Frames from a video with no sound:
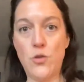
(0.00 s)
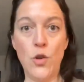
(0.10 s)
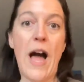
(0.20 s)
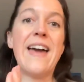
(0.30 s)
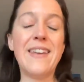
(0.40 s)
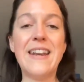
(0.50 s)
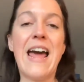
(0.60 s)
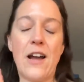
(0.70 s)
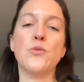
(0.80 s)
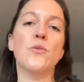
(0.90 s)
I had an
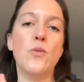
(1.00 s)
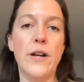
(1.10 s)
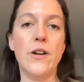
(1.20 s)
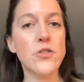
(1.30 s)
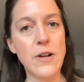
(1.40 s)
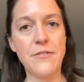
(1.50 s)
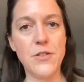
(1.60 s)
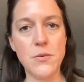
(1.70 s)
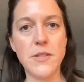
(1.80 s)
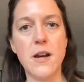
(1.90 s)
actual lawyer draft
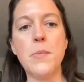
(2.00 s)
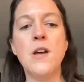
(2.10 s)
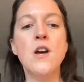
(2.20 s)
those up.